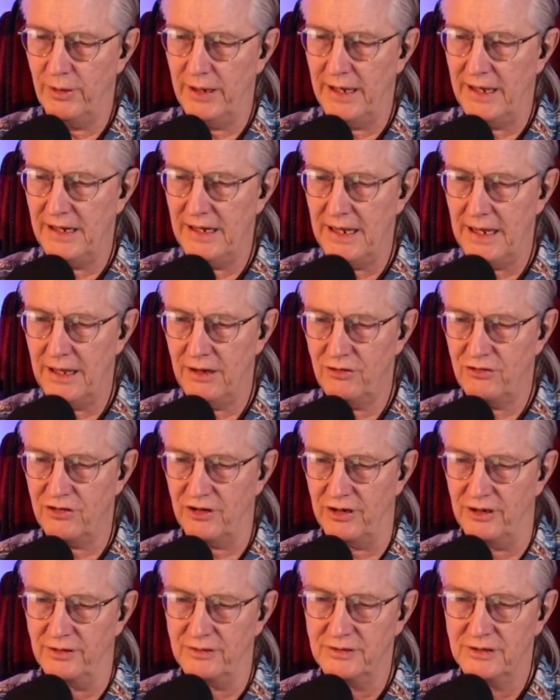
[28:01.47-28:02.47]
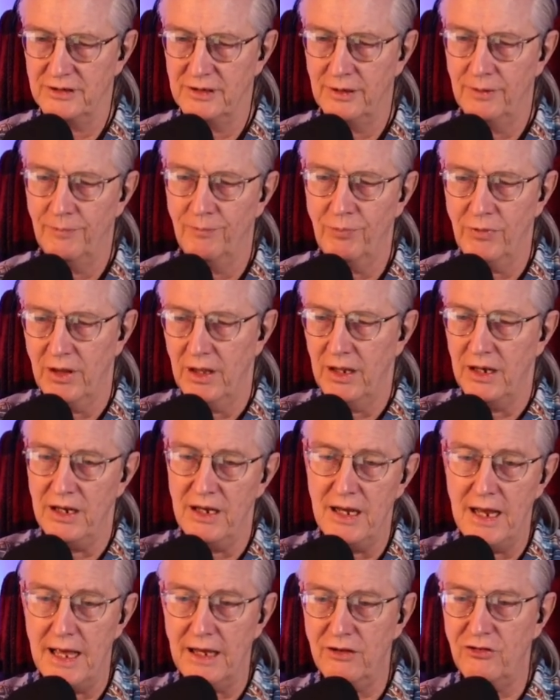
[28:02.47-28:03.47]
and enter.
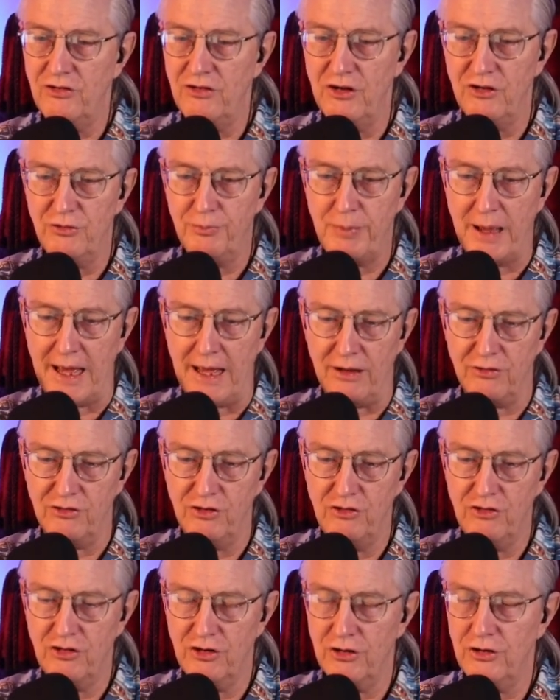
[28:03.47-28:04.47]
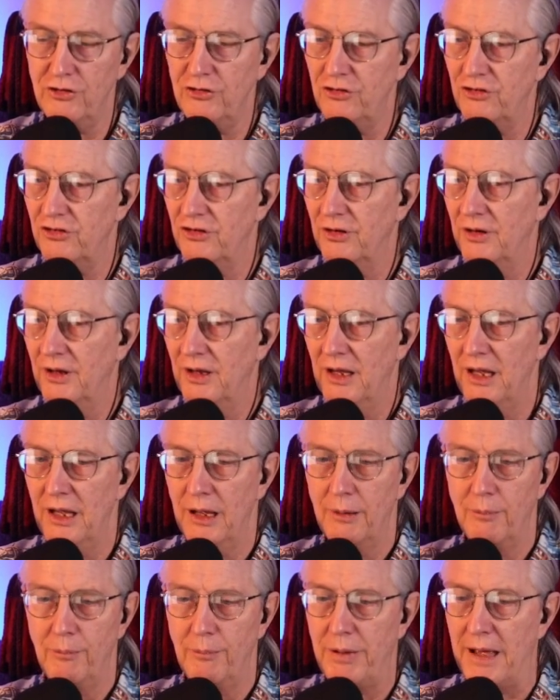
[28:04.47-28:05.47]
Next is passengers.
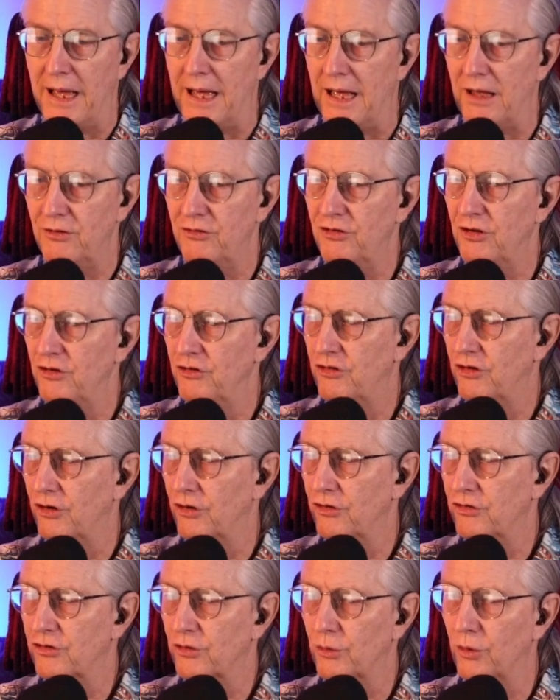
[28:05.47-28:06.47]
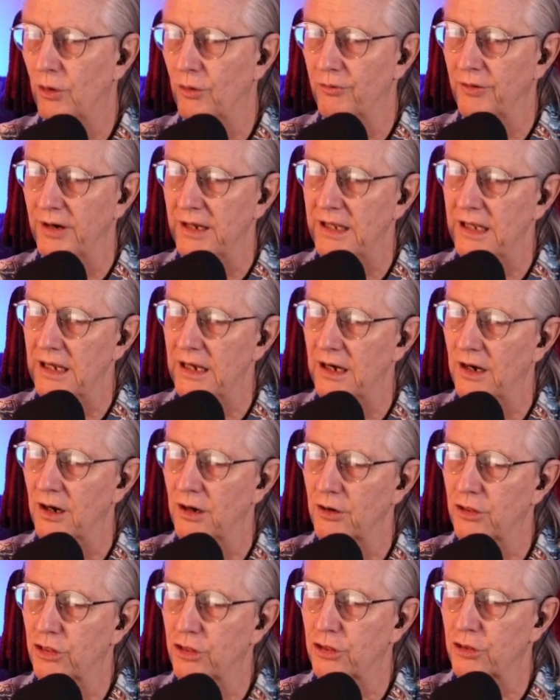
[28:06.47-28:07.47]
Passengers are over
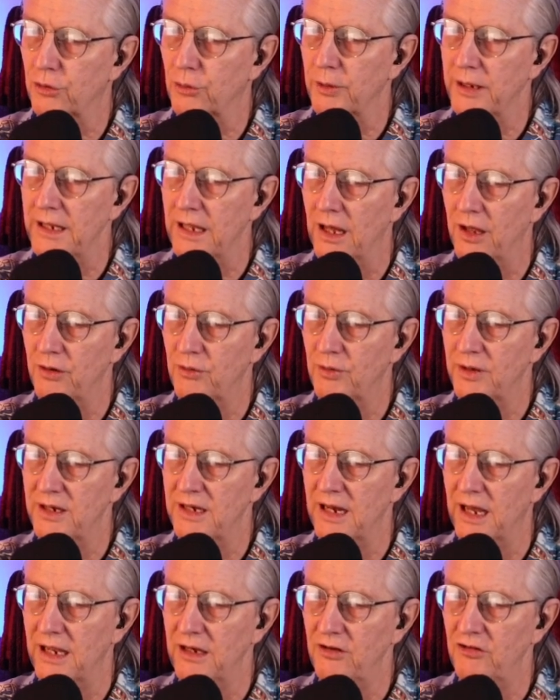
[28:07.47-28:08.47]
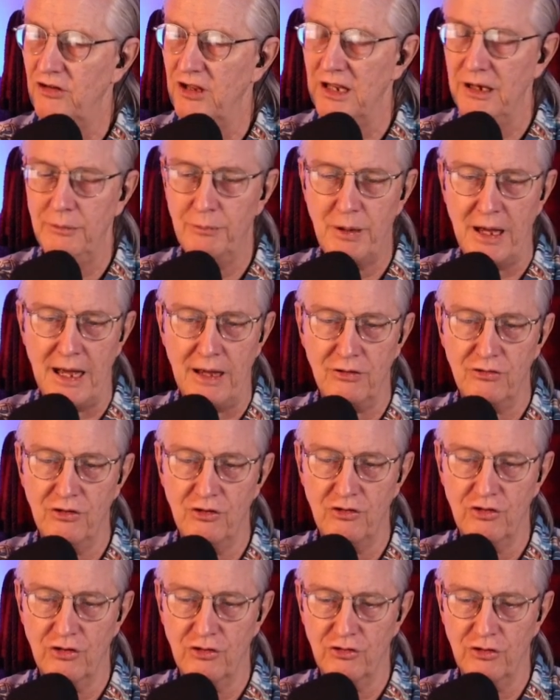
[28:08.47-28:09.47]
here. 319
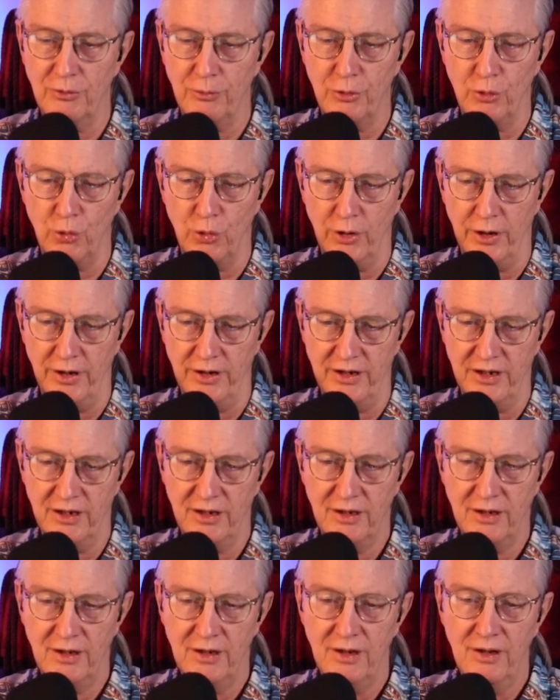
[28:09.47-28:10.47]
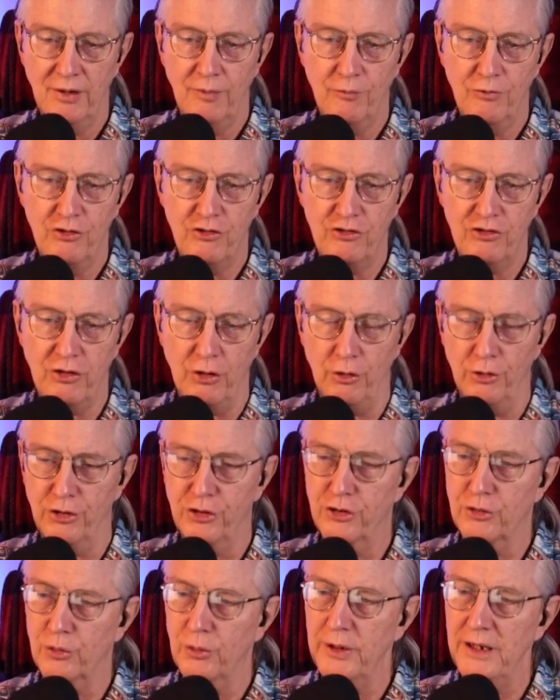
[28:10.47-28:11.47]
passengers aboard. So
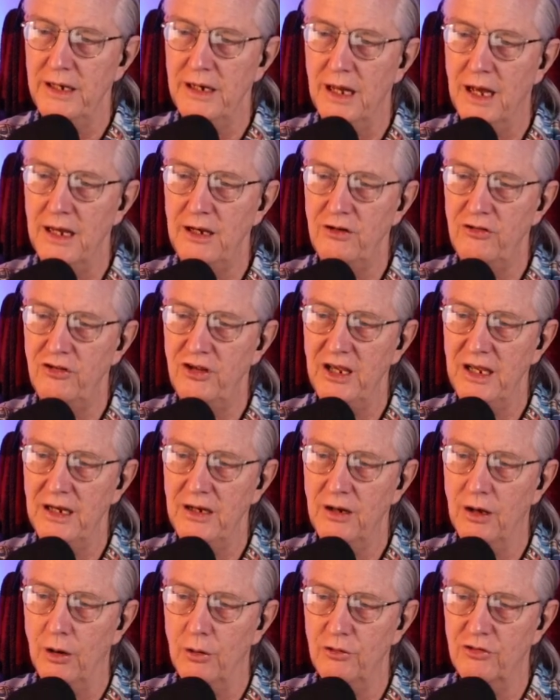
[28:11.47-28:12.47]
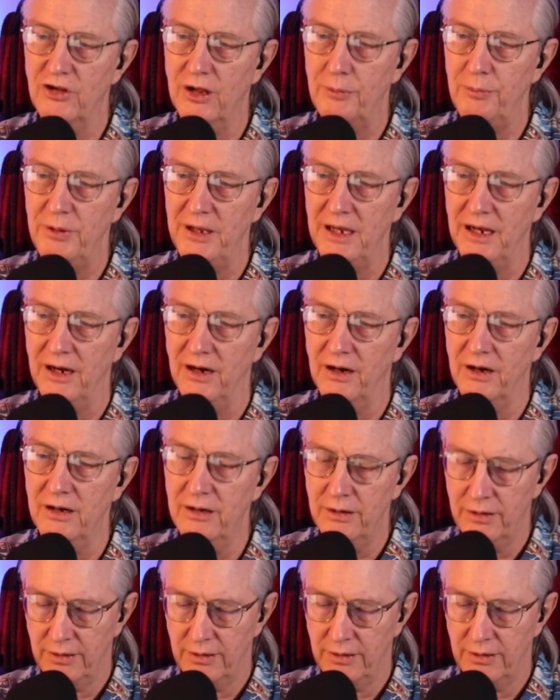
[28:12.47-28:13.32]
319 goes up here.